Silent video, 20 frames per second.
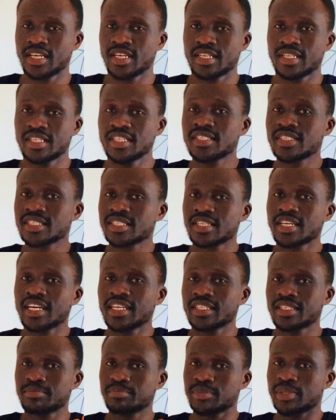
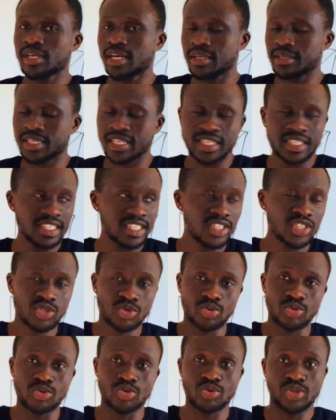I take this
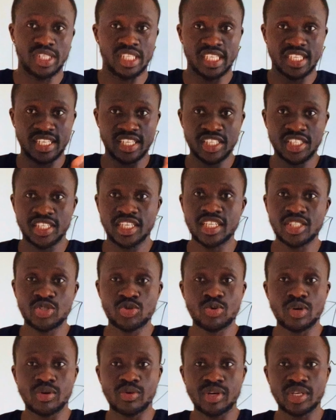to technicians
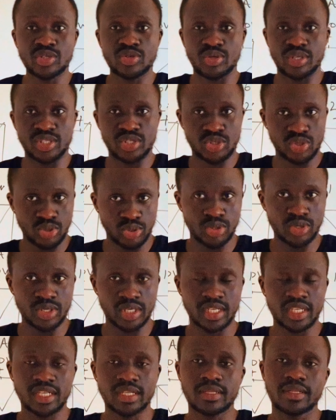who are going to
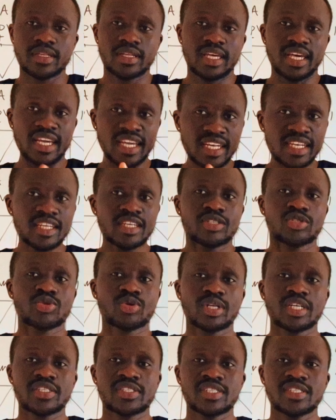install any
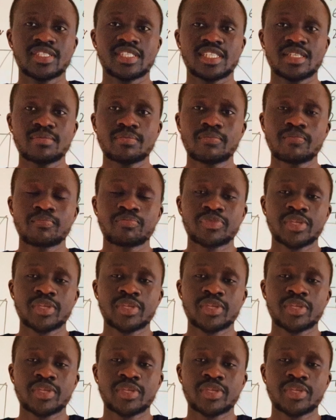solar system.